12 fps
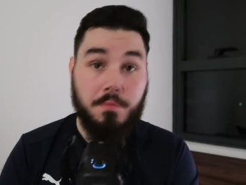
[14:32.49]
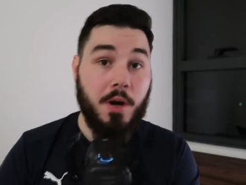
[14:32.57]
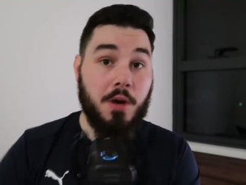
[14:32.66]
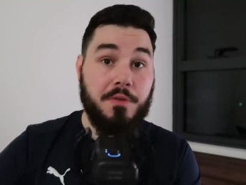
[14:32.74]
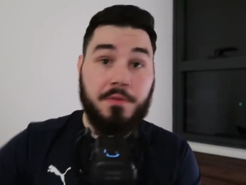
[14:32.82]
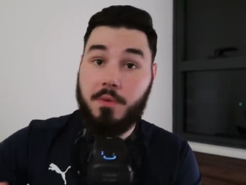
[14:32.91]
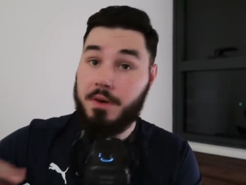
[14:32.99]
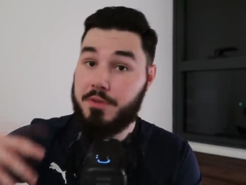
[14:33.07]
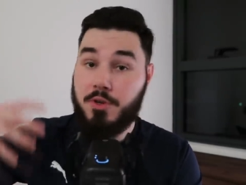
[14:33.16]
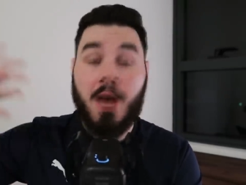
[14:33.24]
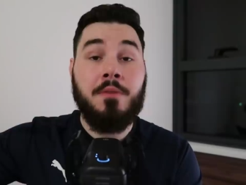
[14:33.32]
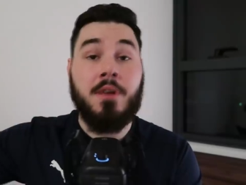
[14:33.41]
both with
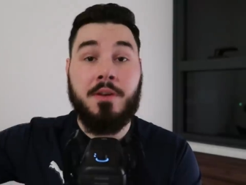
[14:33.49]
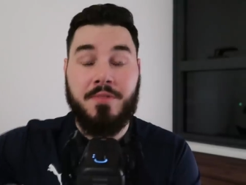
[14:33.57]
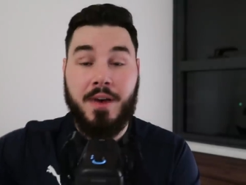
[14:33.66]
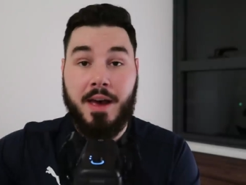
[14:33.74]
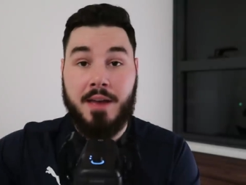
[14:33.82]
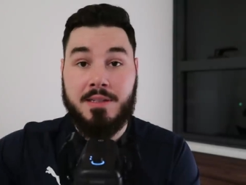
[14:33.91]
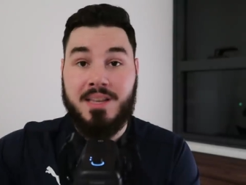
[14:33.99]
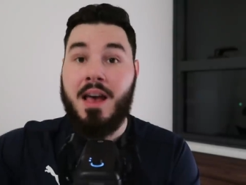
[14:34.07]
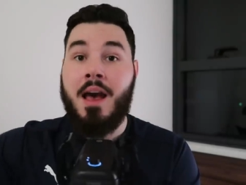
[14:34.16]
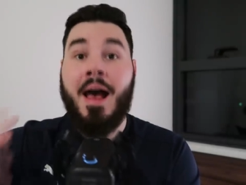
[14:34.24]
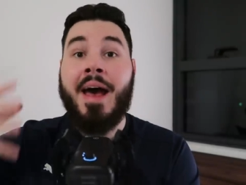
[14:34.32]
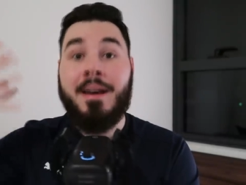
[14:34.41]
traveling fans
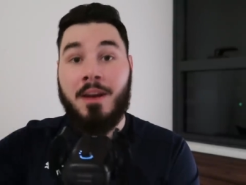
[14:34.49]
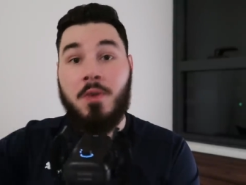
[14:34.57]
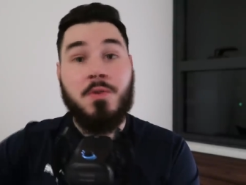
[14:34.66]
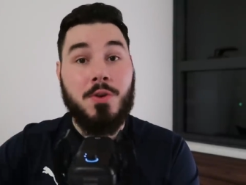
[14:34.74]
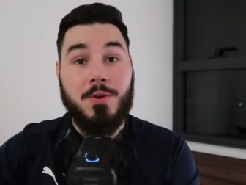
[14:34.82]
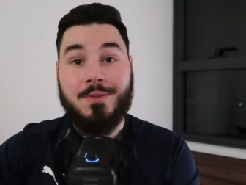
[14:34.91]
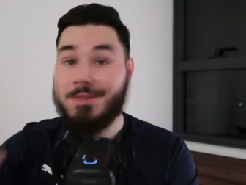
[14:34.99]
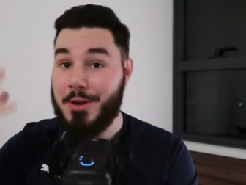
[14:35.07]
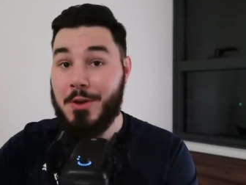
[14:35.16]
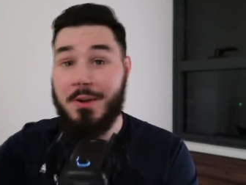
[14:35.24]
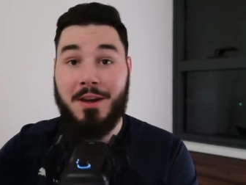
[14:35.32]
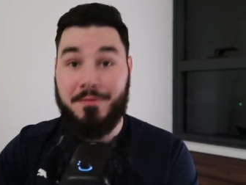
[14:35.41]
and locals
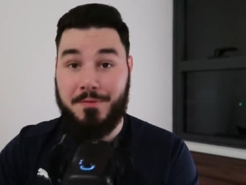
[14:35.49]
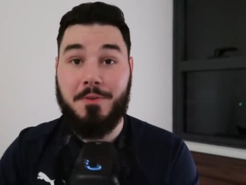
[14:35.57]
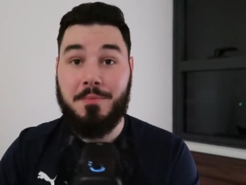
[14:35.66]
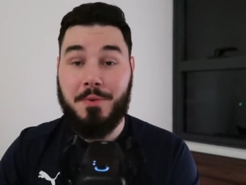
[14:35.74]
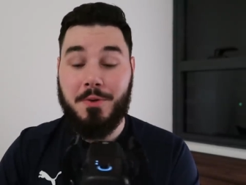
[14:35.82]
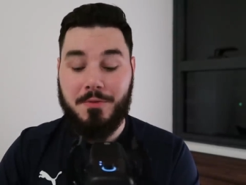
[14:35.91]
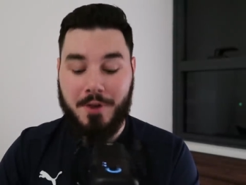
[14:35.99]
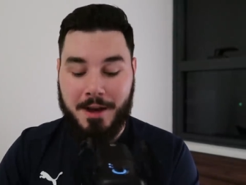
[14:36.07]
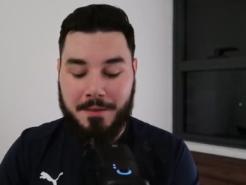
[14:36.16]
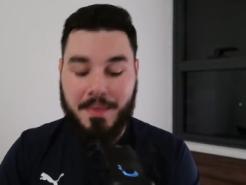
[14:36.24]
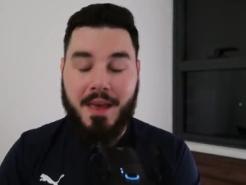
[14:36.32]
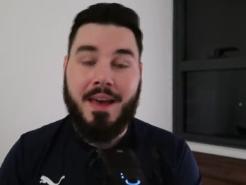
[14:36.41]
who love football, right?